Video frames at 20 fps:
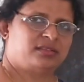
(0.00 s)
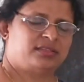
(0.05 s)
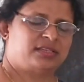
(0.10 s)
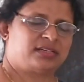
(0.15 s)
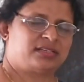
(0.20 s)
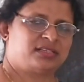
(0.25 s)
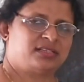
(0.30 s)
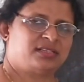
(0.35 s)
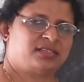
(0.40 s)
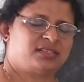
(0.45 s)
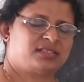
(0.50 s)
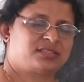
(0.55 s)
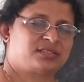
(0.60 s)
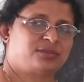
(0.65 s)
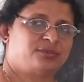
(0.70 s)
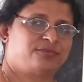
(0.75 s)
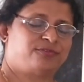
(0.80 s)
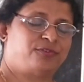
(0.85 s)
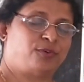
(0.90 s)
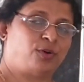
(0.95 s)
That
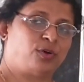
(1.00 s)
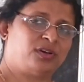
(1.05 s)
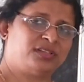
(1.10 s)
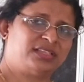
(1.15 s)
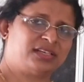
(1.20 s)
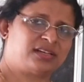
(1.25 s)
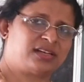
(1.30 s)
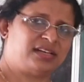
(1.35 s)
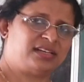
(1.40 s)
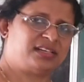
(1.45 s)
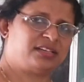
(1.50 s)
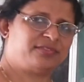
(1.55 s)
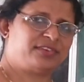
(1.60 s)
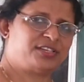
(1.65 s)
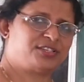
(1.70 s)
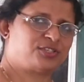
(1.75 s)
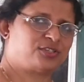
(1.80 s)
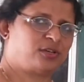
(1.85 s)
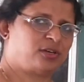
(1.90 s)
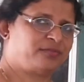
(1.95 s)
is, for the
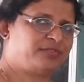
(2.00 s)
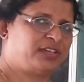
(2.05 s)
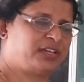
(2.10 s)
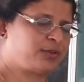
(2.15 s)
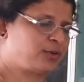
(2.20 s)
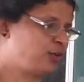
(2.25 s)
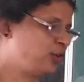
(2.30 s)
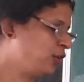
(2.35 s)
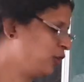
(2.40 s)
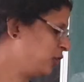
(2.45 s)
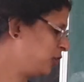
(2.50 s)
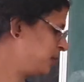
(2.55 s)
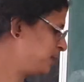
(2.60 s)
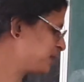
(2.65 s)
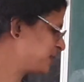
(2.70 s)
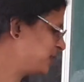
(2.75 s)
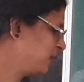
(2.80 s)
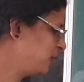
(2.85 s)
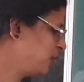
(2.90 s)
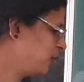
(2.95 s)
cultivation of the crops,